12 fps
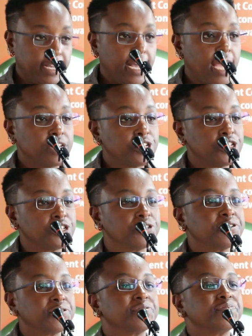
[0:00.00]

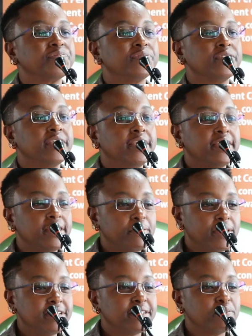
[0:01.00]
Cash. He
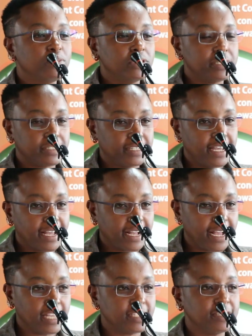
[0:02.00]
went and bought his car
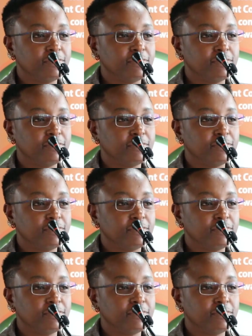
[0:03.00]
cash.